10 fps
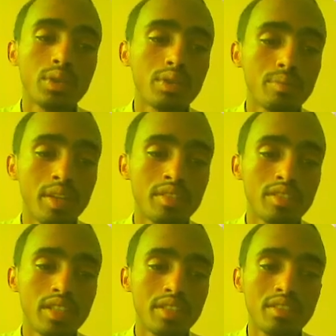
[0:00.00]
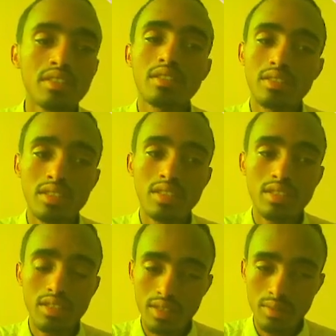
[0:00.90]
means this
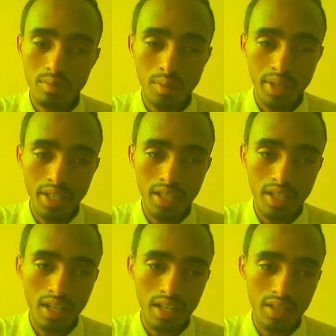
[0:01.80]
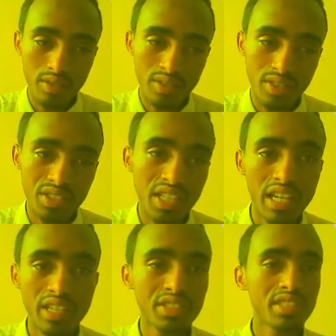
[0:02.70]
is moving around these
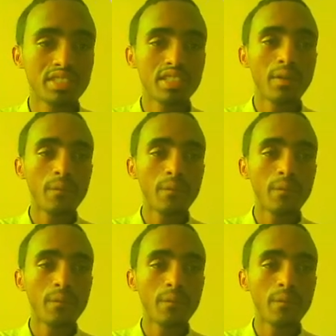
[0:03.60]
directions.